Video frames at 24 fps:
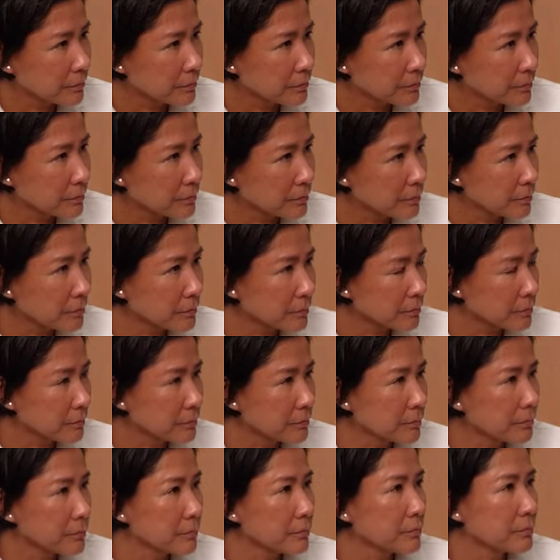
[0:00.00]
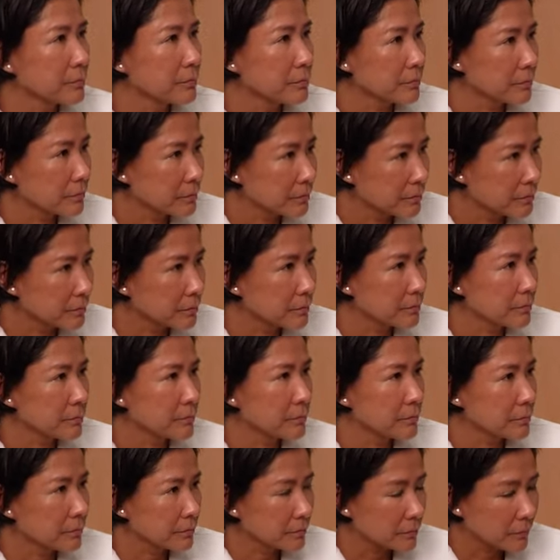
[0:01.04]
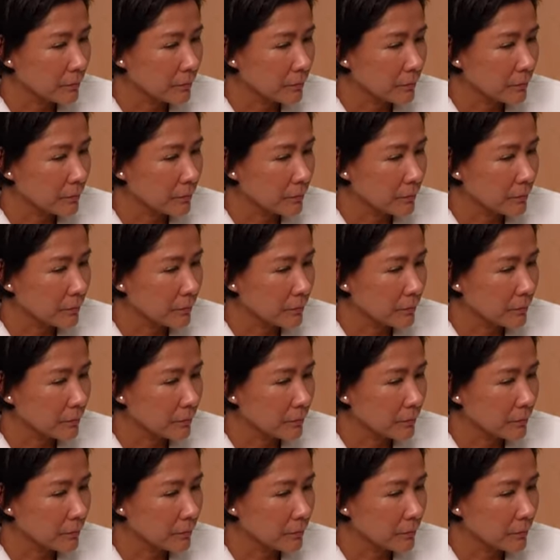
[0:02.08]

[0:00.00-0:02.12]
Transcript: (silent)